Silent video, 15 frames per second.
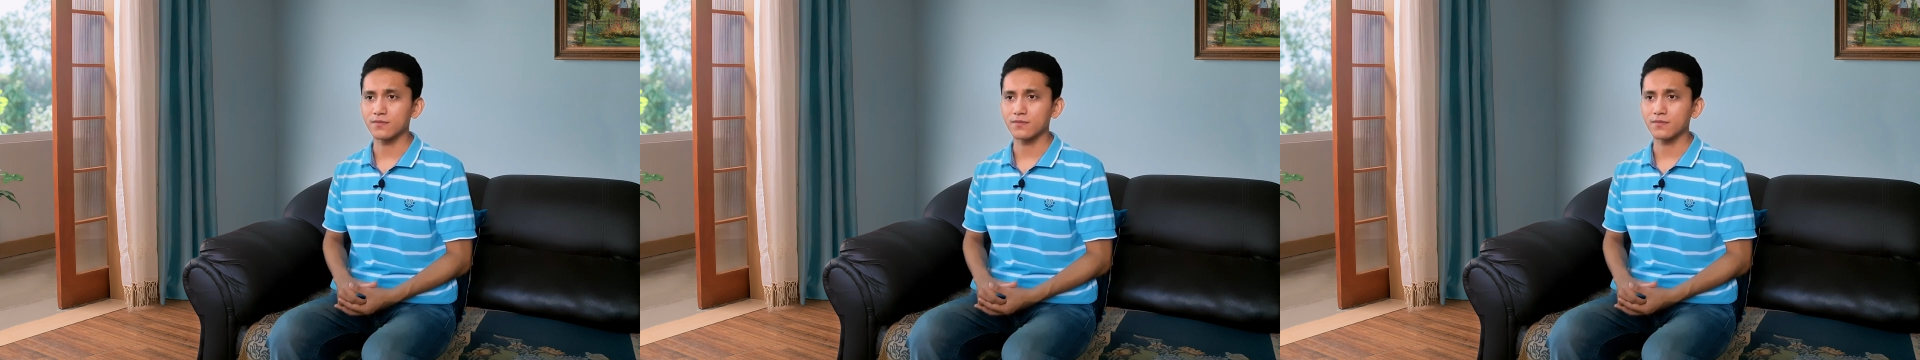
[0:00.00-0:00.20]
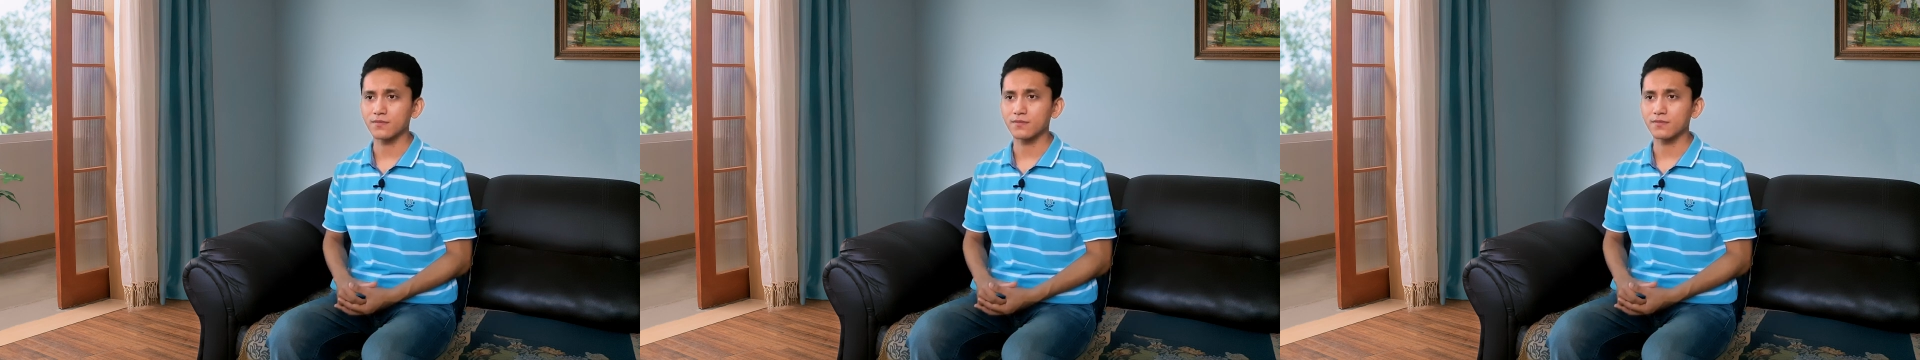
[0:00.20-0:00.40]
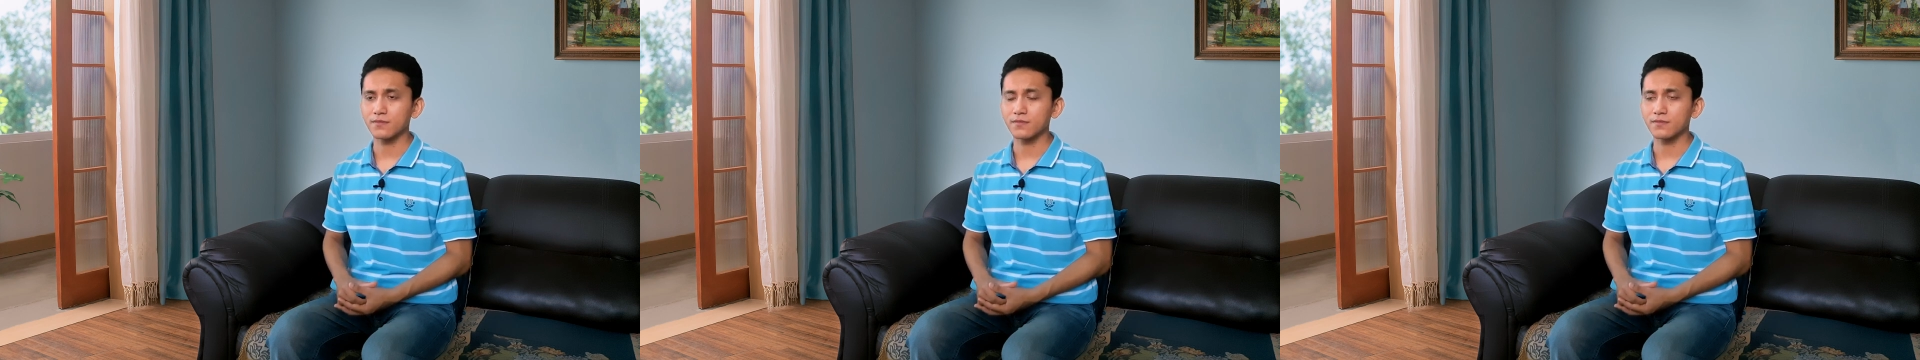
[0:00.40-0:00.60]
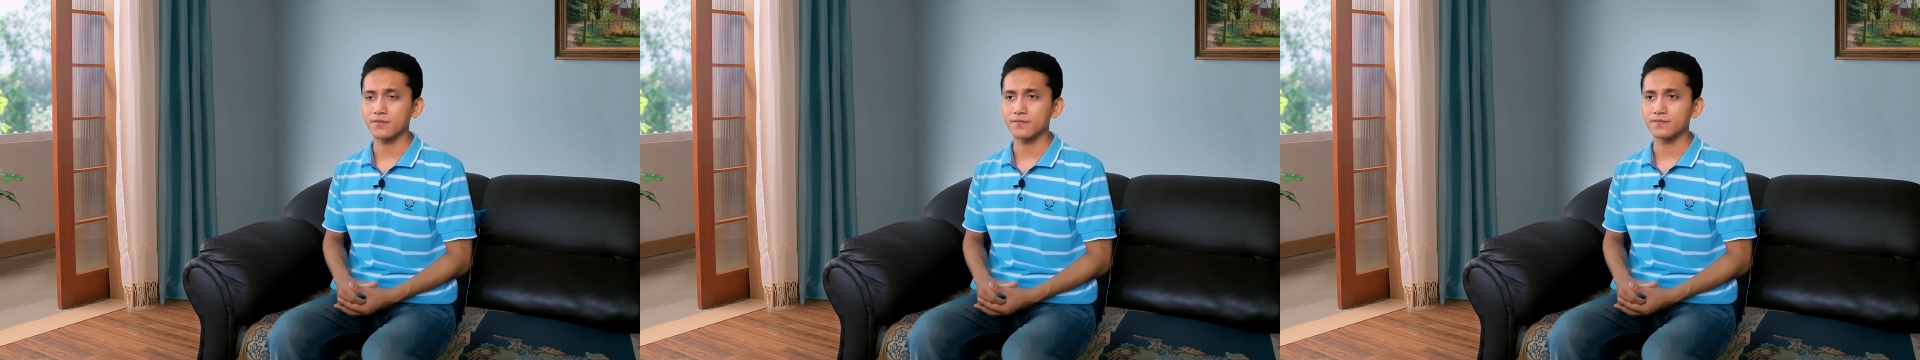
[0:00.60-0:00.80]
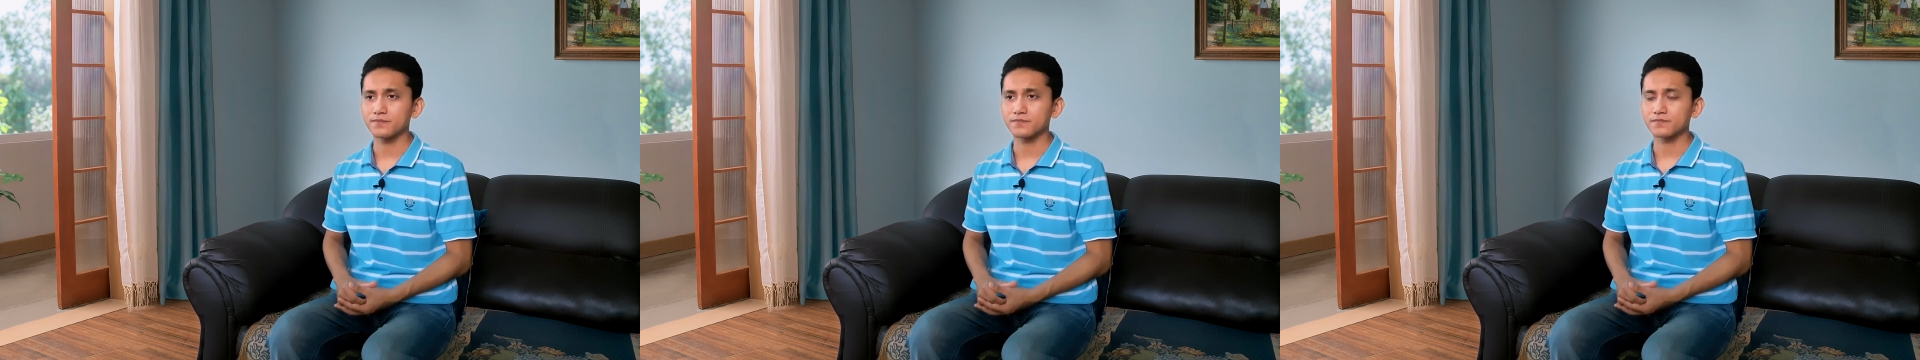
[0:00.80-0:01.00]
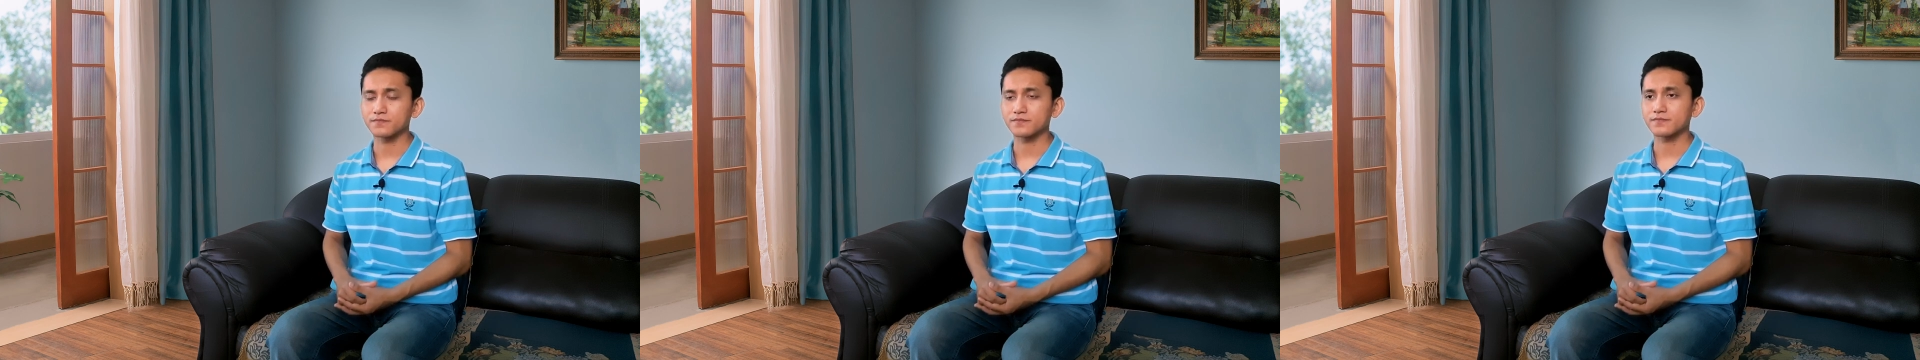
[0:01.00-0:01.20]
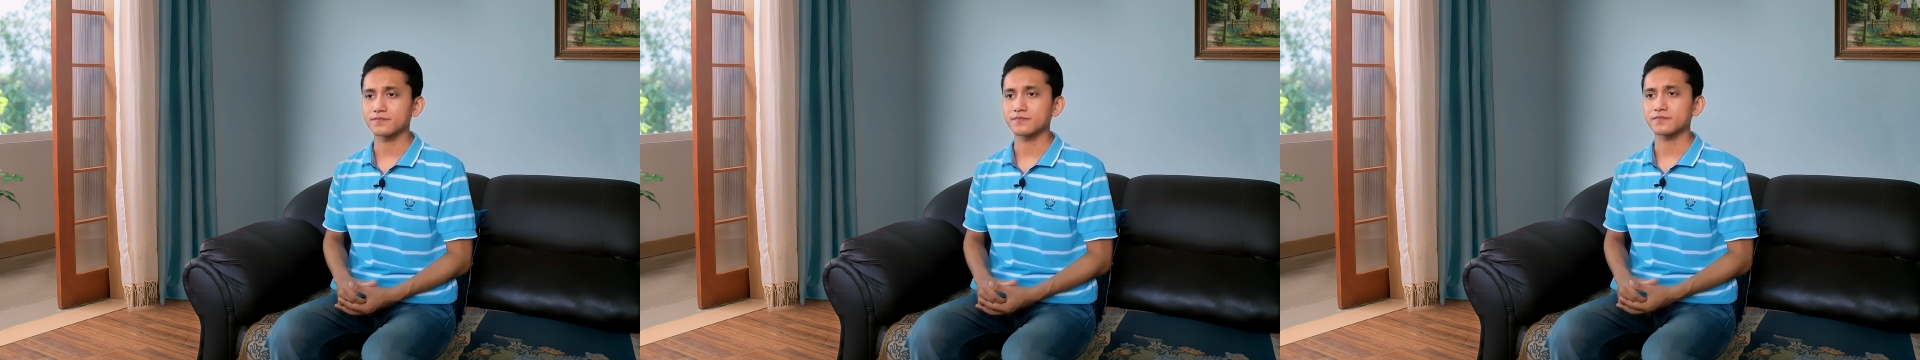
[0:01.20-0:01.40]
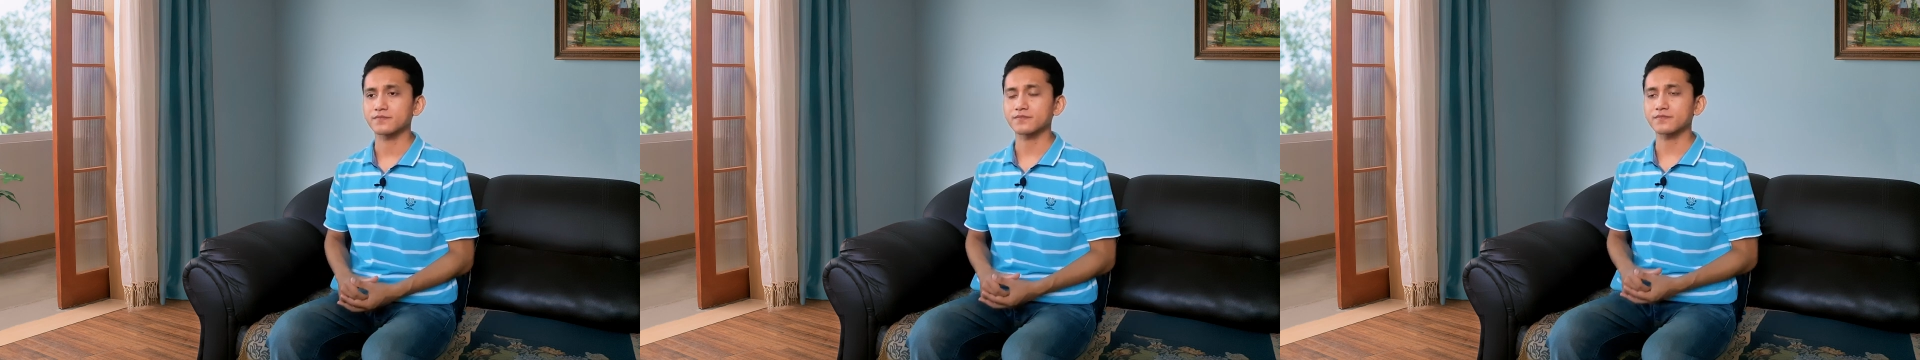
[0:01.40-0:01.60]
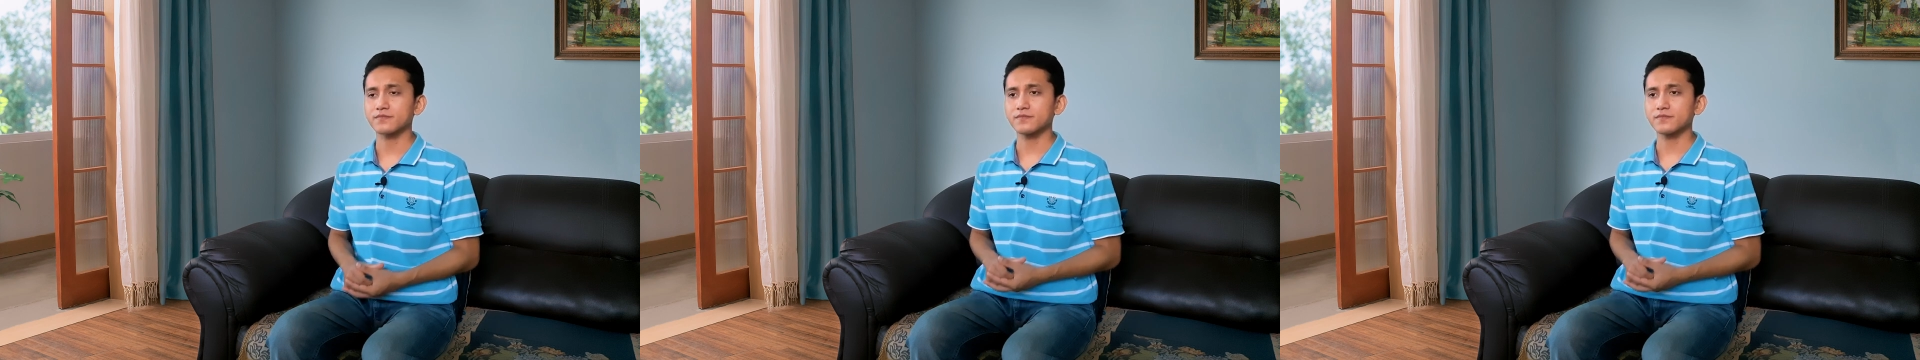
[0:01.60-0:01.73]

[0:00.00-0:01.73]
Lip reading: [no speech]